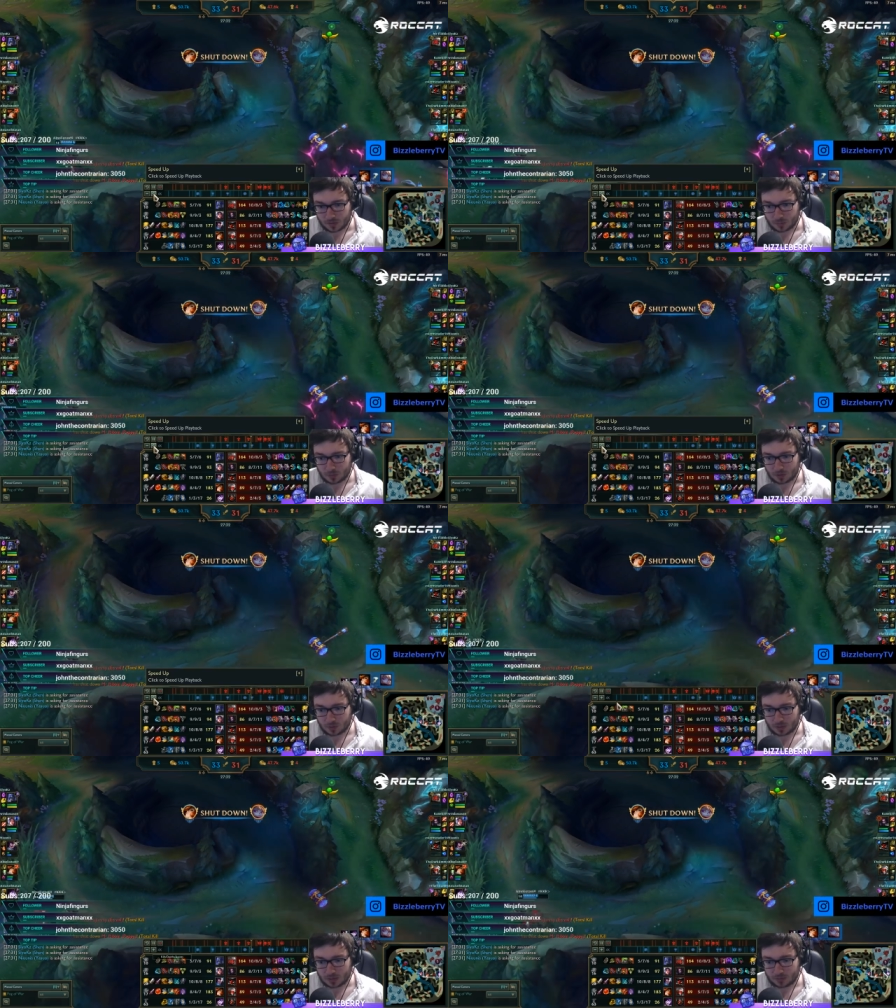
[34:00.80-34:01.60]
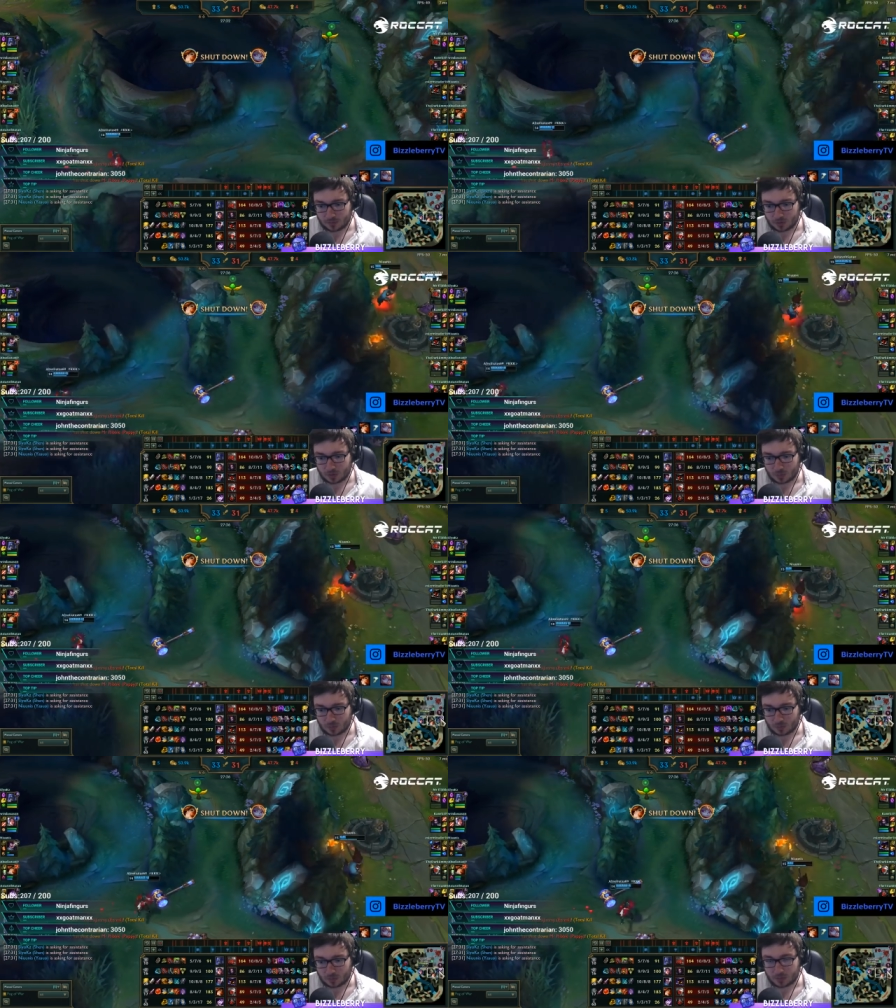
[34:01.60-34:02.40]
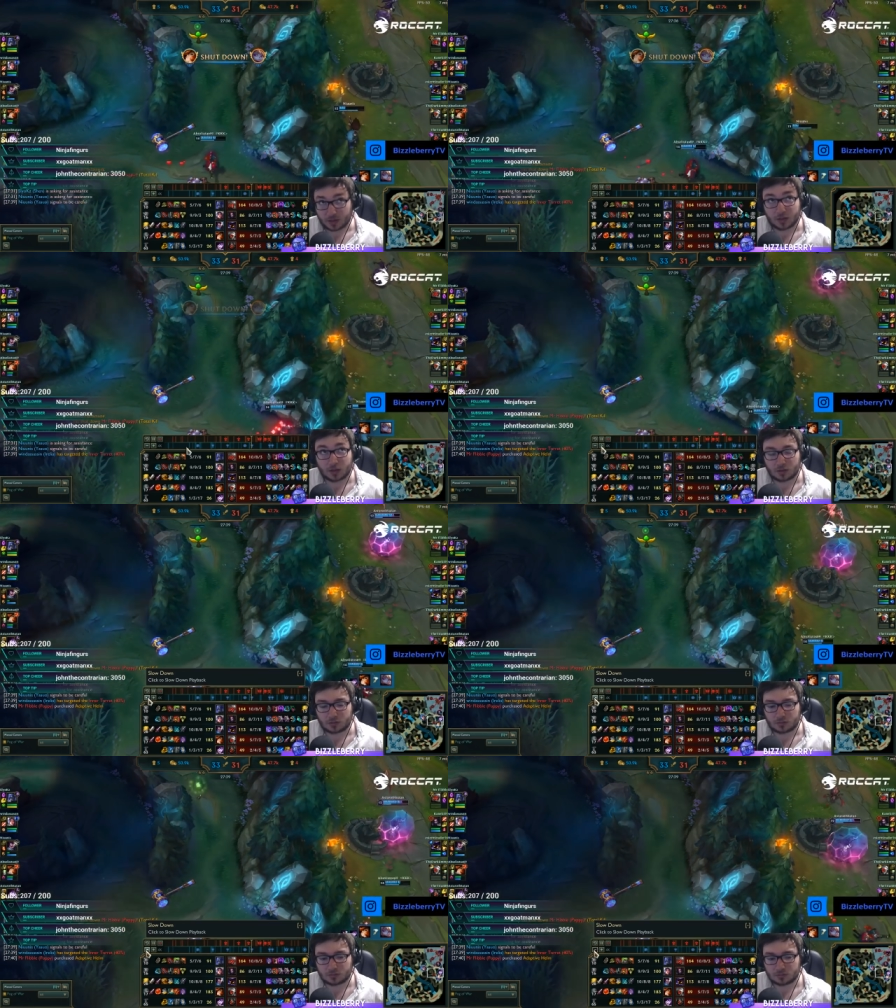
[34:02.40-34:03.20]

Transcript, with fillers: I think we'll go and have a look at one more play here.